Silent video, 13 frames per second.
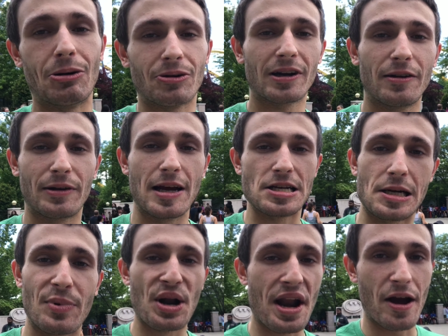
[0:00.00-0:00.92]
But we're gonna
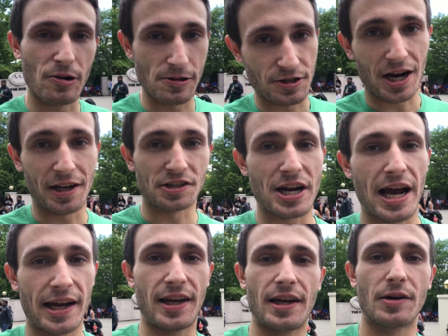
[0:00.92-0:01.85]
catch up right now with John and
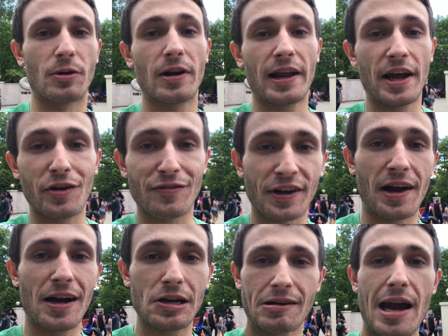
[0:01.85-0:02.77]
Jackie and we're gonna head over
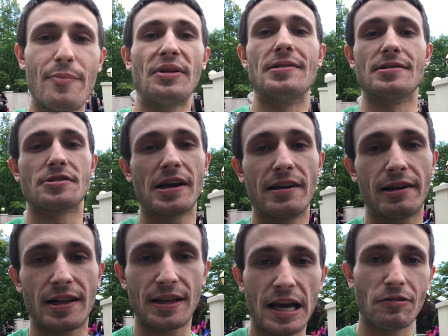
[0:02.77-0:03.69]
to Congo Rapids to try and
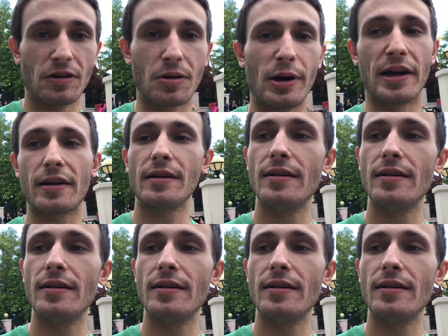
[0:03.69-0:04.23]
get on that real quick.